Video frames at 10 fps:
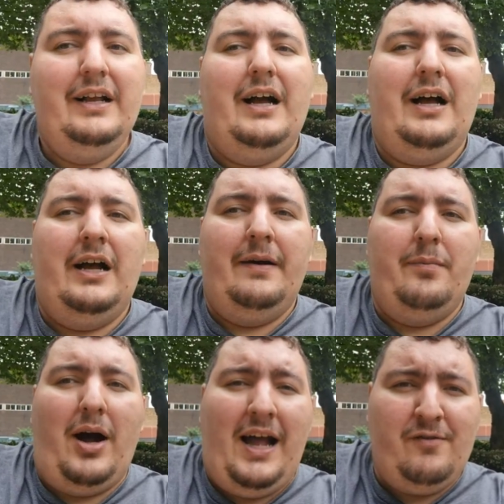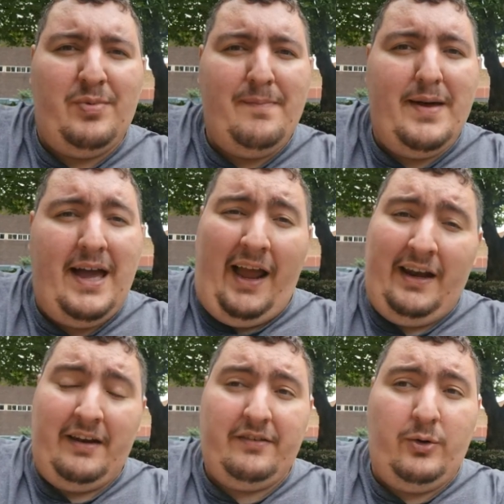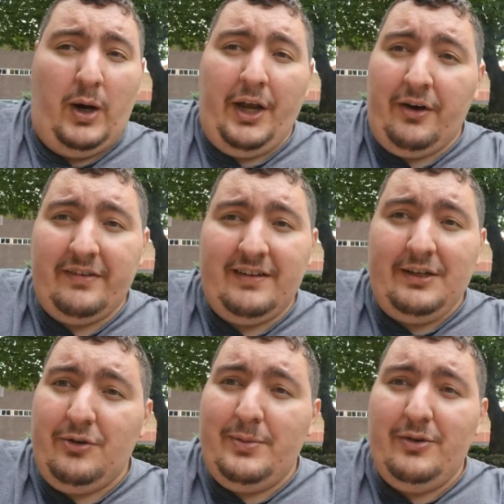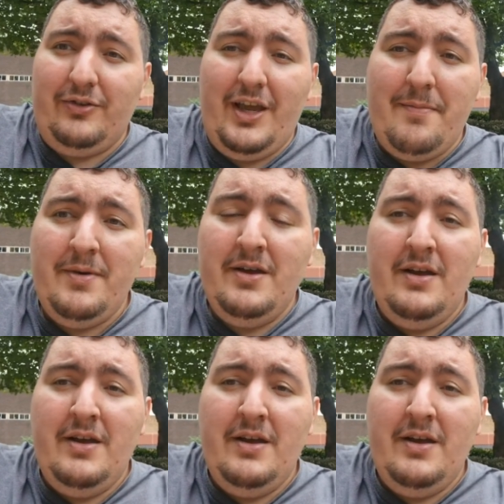But I have been there, and it's quite a nice little museum.